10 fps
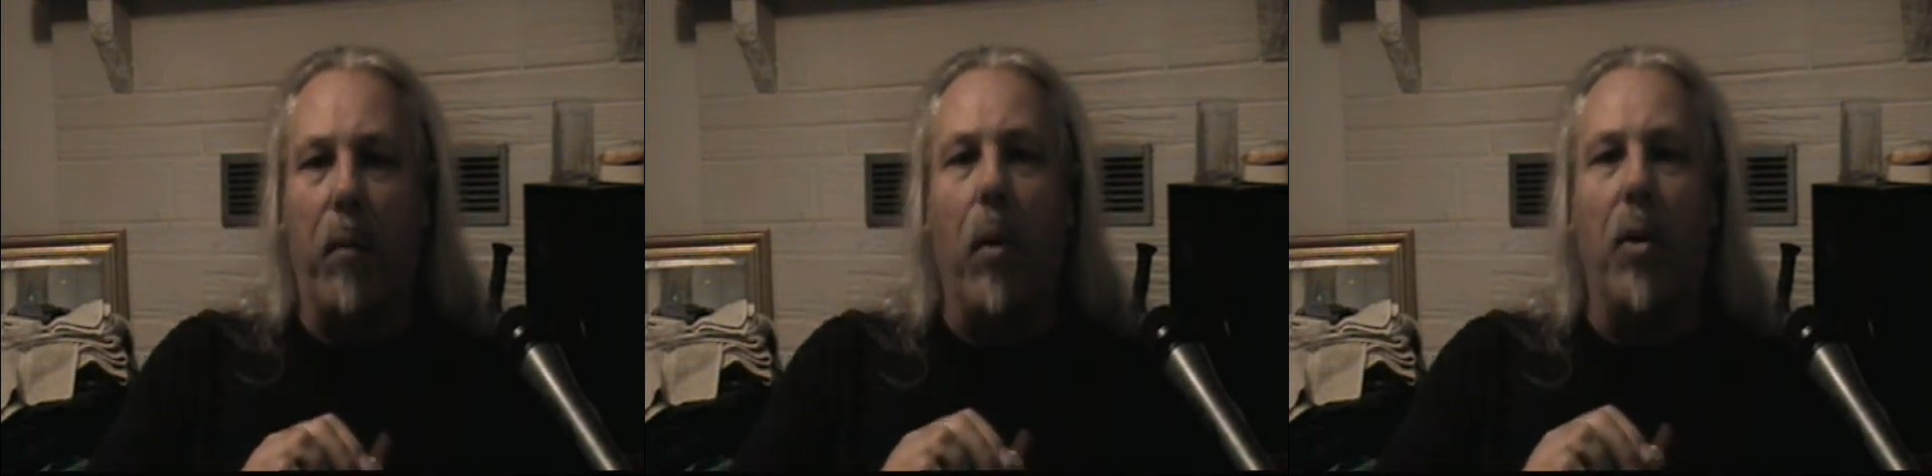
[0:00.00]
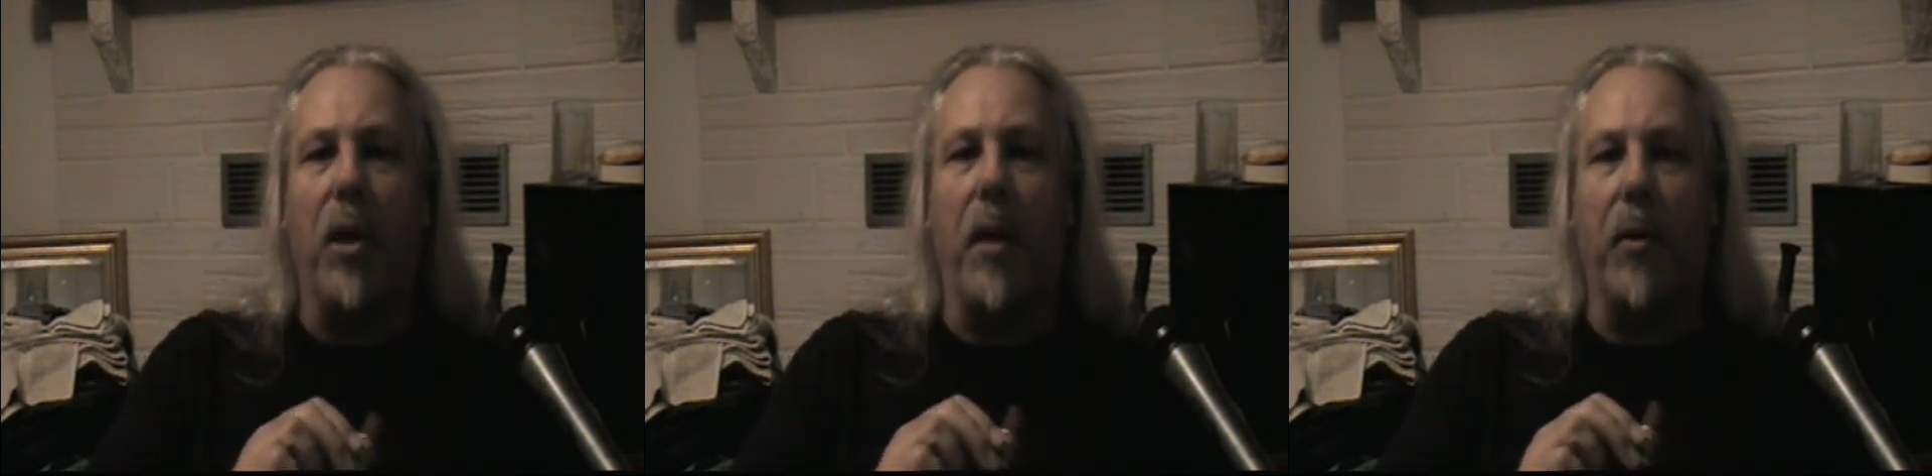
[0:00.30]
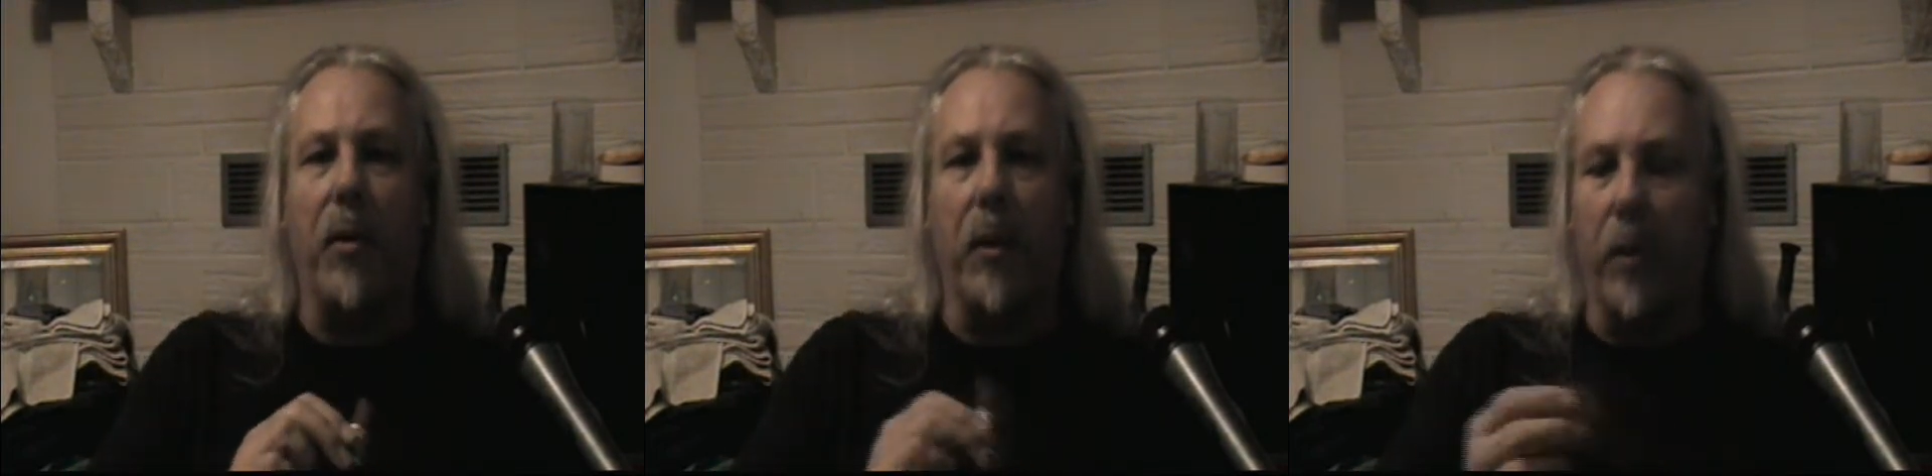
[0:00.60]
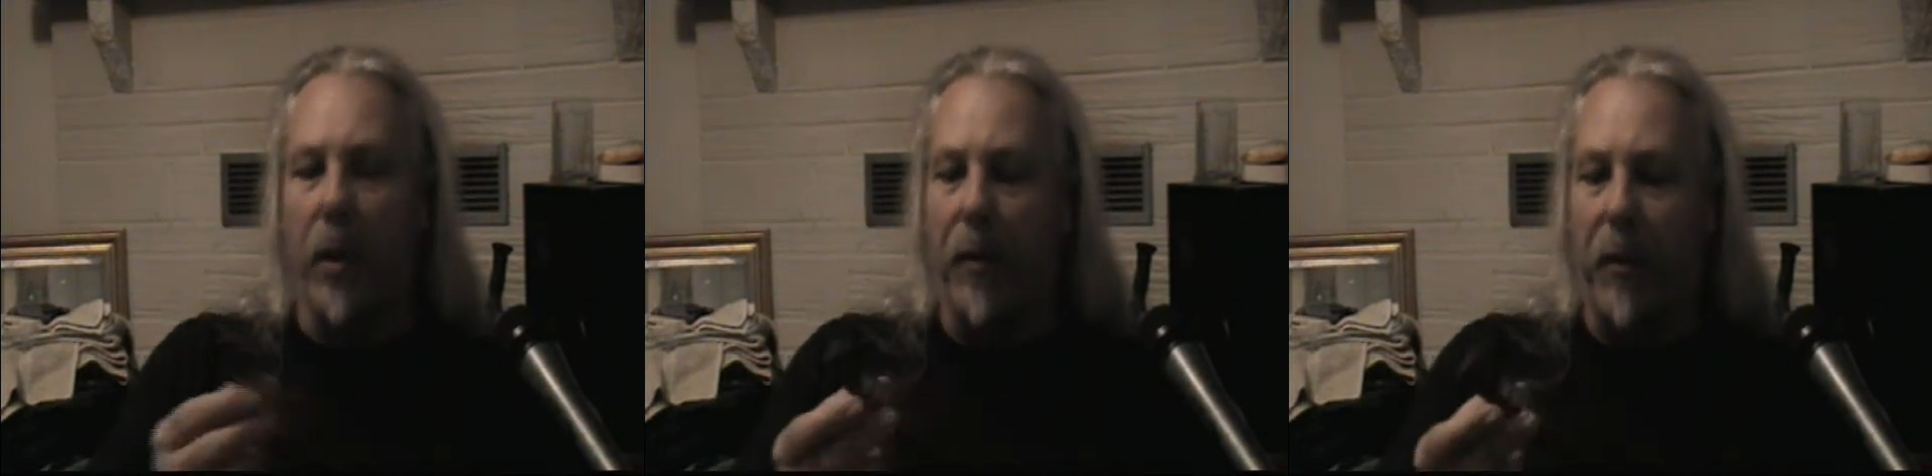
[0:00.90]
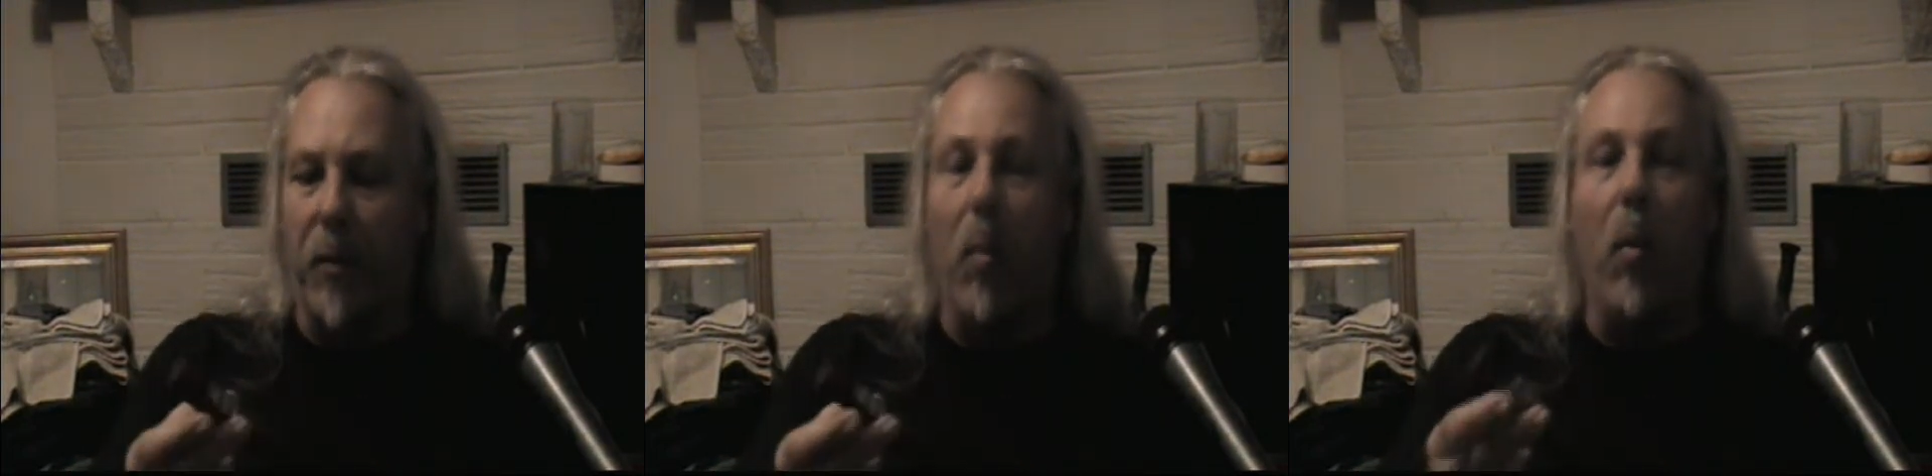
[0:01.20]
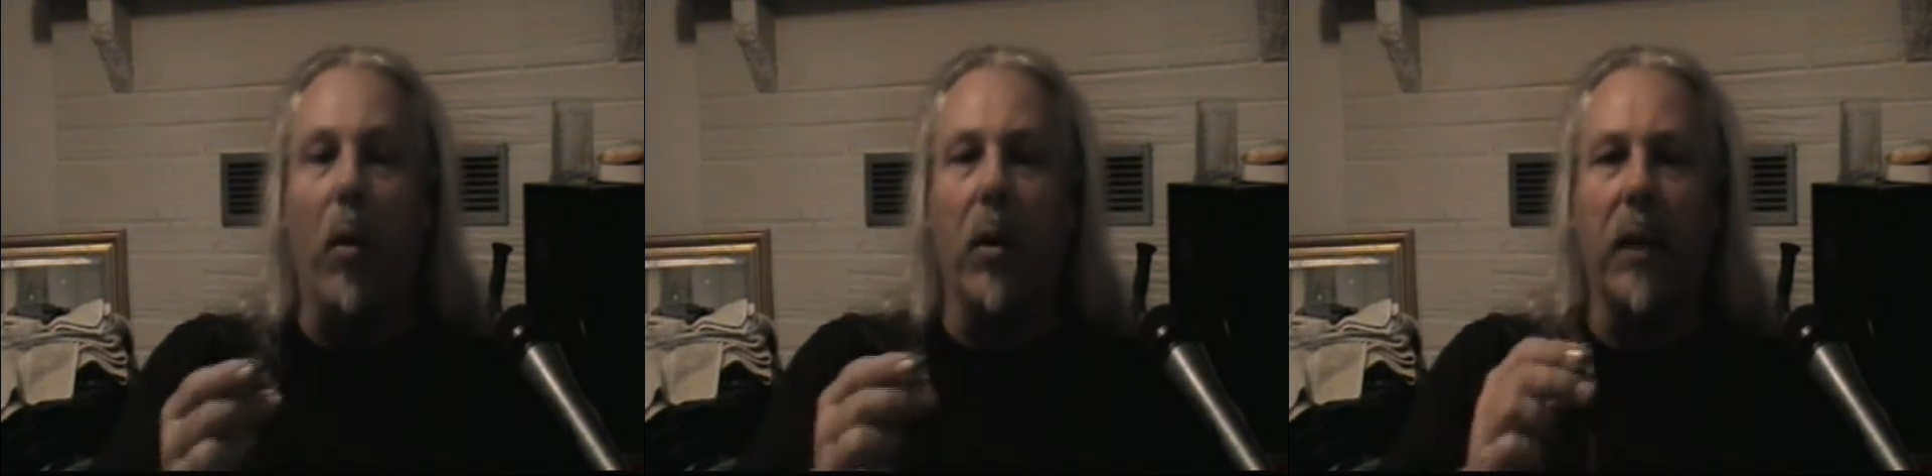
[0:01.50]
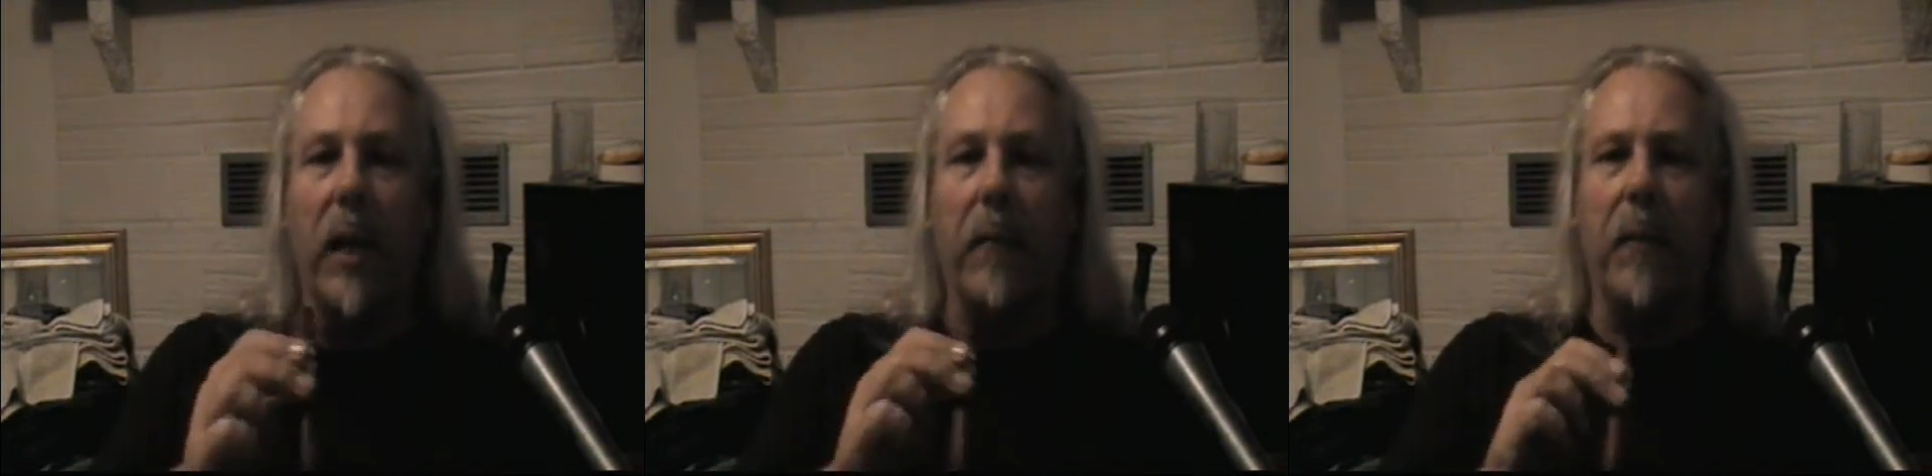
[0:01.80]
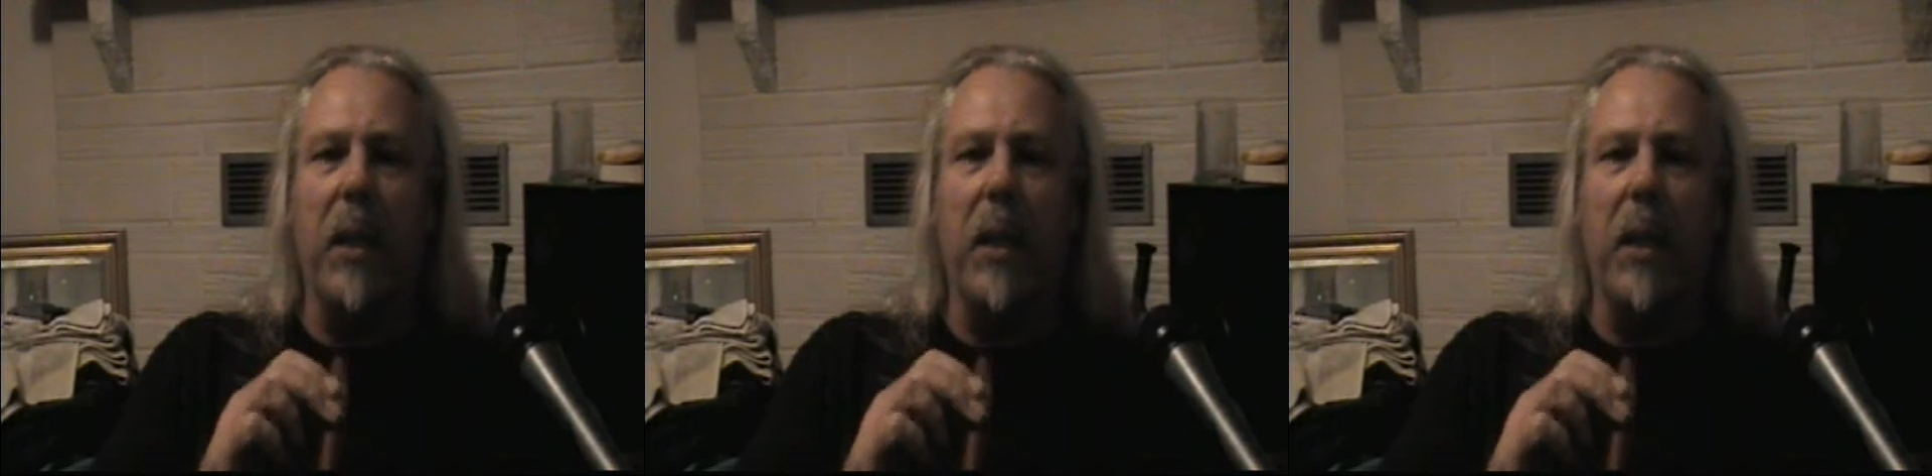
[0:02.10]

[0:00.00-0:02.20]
pork chops on the grill for Memorial Day.